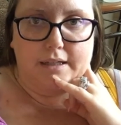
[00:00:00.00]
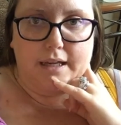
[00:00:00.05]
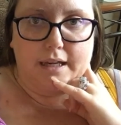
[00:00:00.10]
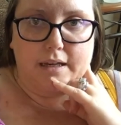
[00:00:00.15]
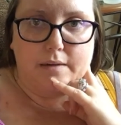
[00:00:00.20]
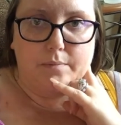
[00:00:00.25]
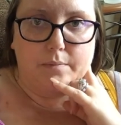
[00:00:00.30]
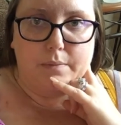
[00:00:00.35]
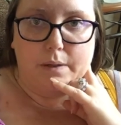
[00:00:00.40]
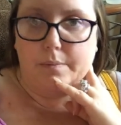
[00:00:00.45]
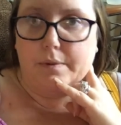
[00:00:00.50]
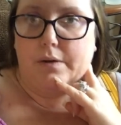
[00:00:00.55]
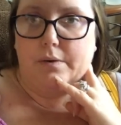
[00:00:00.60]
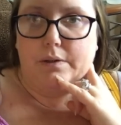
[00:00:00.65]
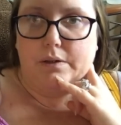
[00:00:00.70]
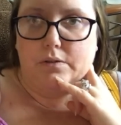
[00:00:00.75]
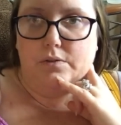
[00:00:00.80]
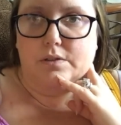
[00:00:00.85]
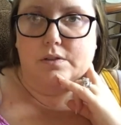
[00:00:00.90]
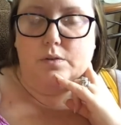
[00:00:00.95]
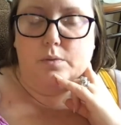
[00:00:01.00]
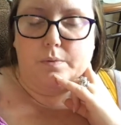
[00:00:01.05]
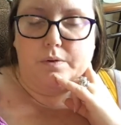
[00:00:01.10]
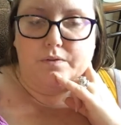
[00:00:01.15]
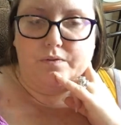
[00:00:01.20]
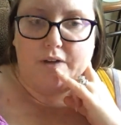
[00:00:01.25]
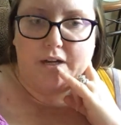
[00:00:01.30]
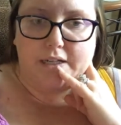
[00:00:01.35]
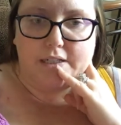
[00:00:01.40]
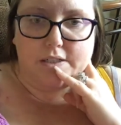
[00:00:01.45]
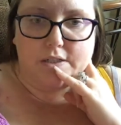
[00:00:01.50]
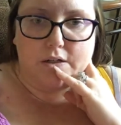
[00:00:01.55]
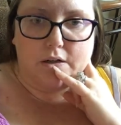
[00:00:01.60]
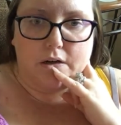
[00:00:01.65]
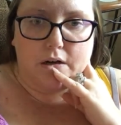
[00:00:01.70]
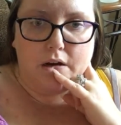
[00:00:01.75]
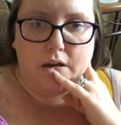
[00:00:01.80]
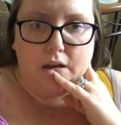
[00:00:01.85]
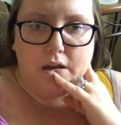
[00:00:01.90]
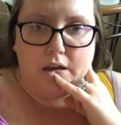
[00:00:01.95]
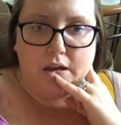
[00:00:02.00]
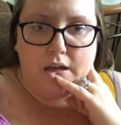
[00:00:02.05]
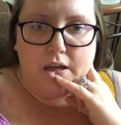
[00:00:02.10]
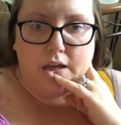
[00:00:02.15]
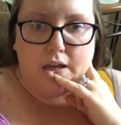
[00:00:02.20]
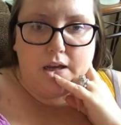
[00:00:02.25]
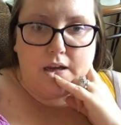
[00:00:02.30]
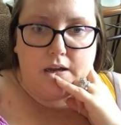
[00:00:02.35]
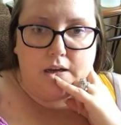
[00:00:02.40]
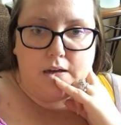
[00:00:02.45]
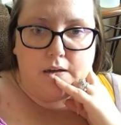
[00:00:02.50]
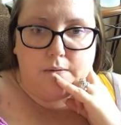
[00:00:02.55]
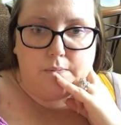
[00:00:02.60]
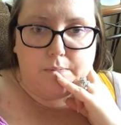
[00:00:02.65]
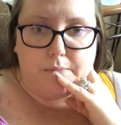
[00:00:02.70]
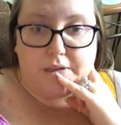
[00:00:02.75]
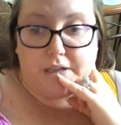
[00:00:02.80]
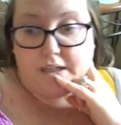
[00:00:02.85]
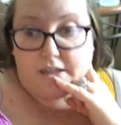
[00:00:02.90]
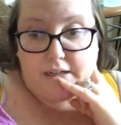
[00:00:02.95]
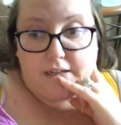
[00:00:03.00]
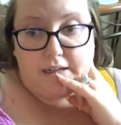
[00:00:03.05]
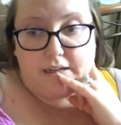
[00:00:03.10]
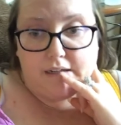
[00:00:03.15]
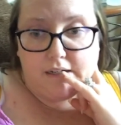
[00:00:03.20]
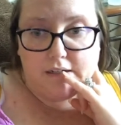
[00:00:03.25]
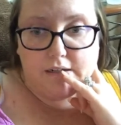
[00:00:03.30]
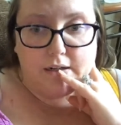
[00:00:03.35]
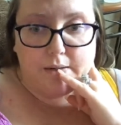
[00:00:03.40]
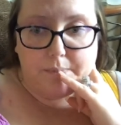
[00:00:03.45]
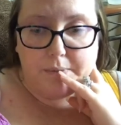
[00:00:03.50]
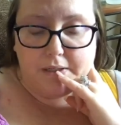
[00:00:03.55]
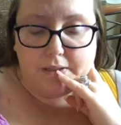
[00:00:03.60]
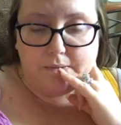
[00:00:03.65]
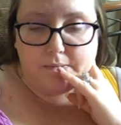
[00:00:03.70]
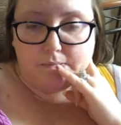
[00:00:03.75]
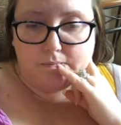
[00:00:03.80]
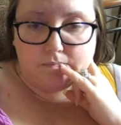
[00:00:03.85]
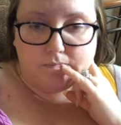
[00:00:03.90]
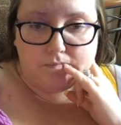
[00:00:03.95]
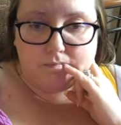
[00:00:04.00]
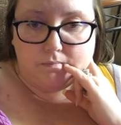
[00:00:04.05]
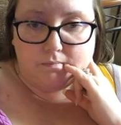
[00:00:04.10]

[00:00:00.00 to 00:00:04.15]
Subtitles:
that maybe I would lose a little bit faster. But then again, I mean,